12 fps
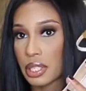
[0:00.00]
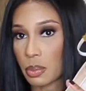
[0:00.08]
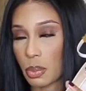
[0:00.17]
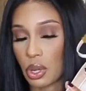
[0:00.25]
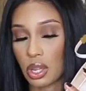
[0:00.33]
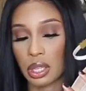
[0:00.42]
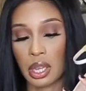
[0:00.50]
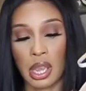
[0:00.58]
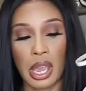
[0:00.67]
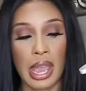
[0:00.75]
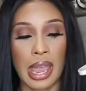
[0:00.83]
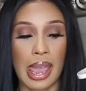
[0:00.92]
small
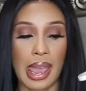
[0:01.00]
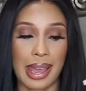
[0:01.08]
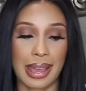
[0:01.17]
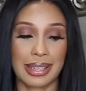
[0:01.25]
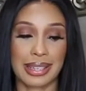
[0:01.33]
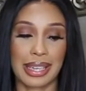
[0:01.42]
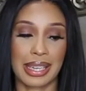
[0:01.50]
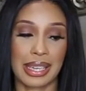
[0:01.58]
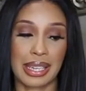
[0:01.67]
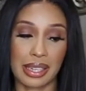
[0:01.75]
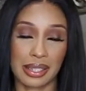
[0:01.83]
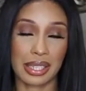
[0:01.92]
and
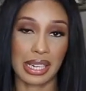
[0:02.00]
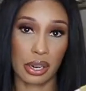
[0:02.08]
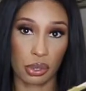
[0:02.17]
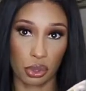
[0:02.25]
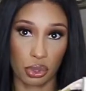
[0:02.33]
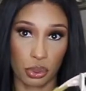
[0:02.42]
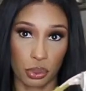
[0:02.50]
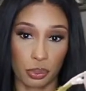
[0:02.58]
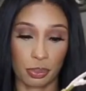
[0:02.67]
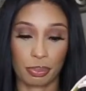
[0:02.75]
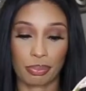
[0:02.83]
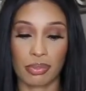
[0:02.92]
it is a narrow shoe.